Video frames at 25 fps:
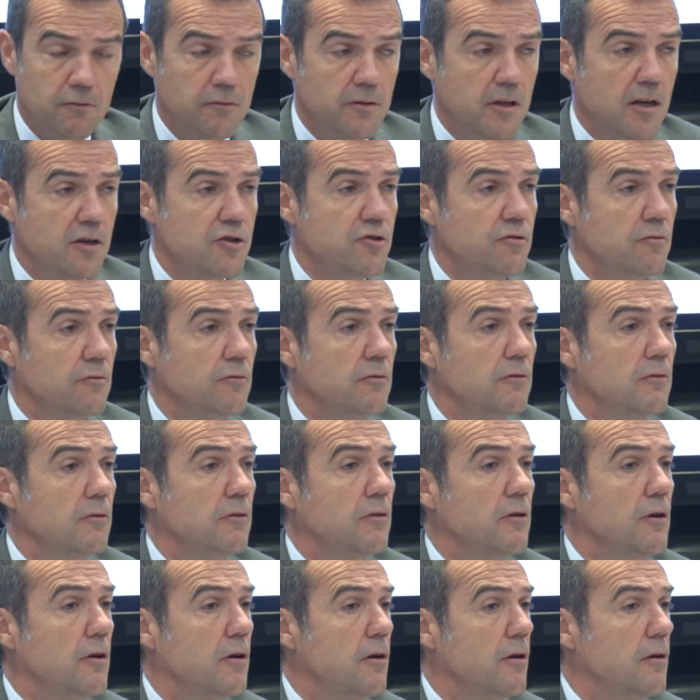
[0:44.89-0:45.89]
the
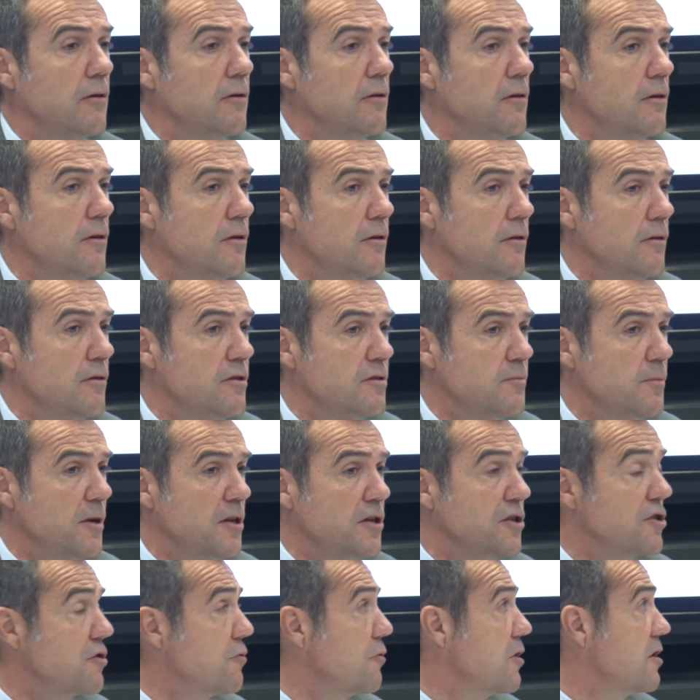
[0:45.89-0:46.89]
national
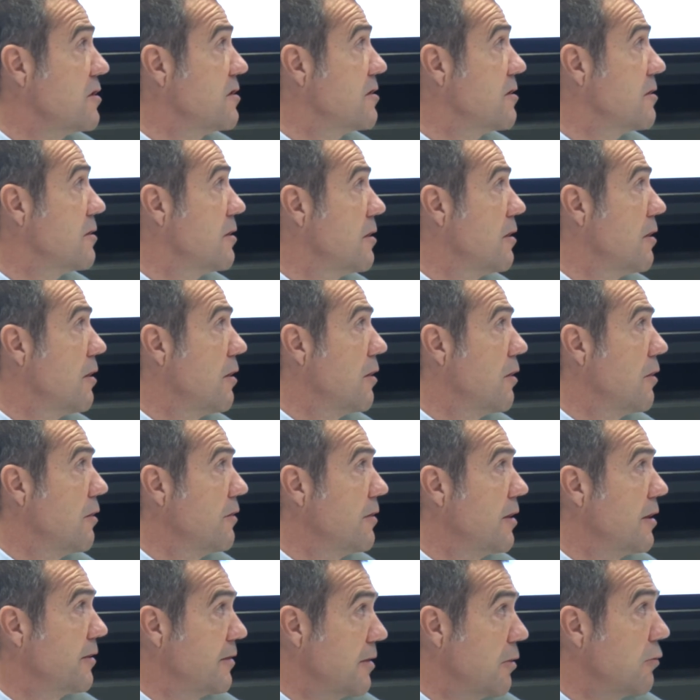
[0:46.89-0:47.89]
Spanish
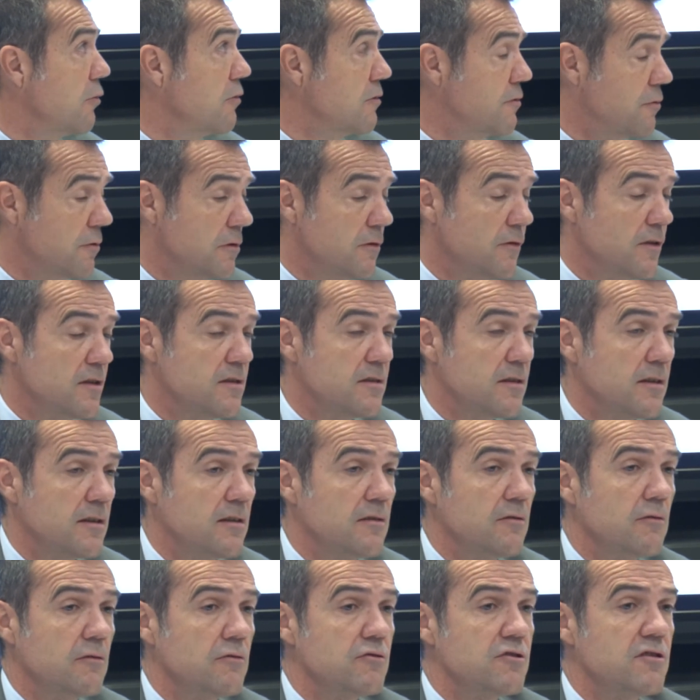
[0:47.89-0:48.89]
REITs that are also investing
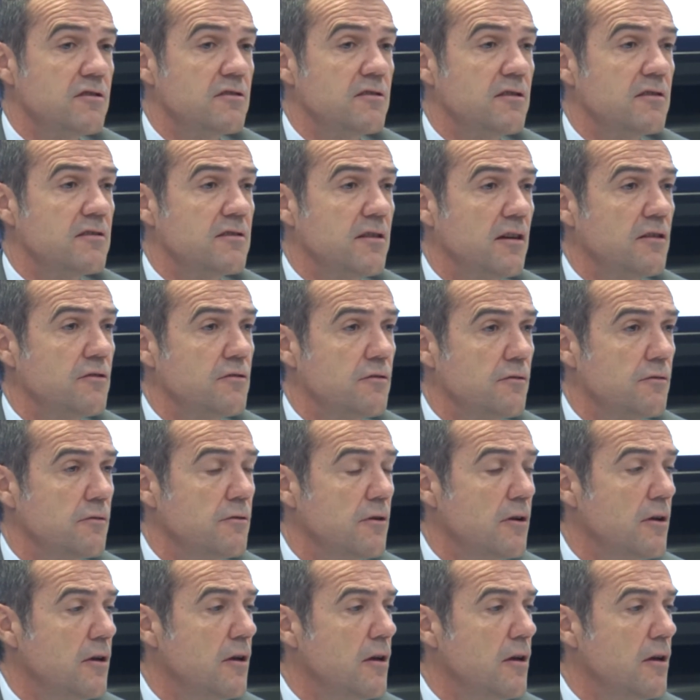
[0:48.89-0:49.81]
in the logistics sector.